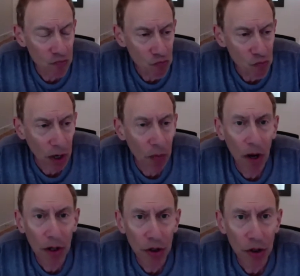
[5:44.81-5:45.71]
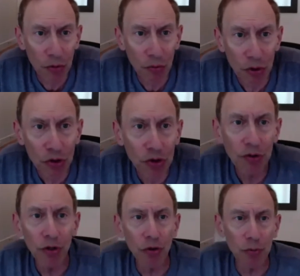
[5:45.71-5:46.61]
what I wanted to do was
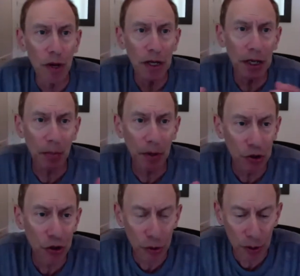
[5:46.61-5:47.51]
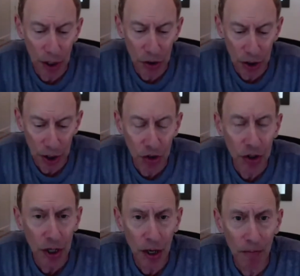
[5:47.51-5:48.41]
use my chemical engineering
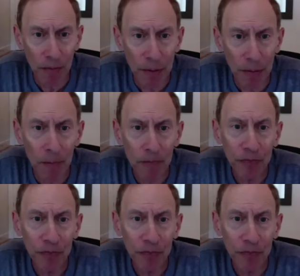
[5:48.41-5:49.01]
education to help people.